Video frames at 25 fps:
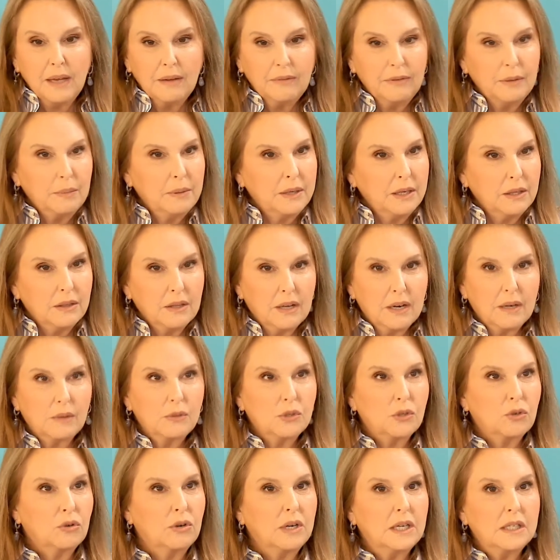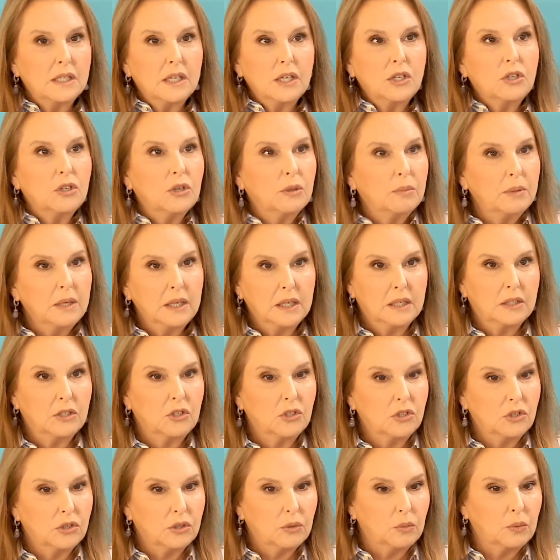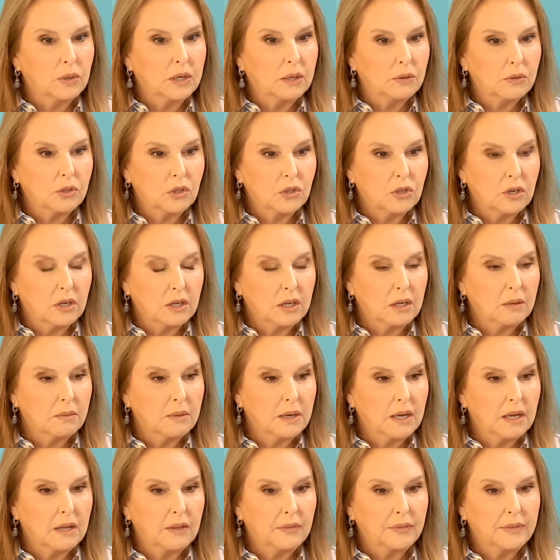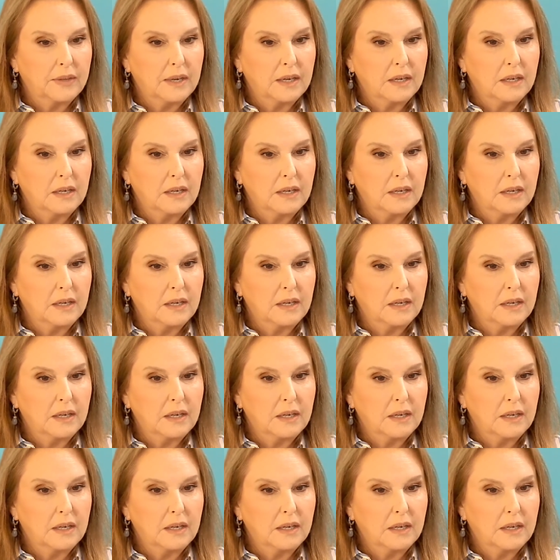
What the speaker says: Everybody thought I was crazy. Nobody understood what I was talking about.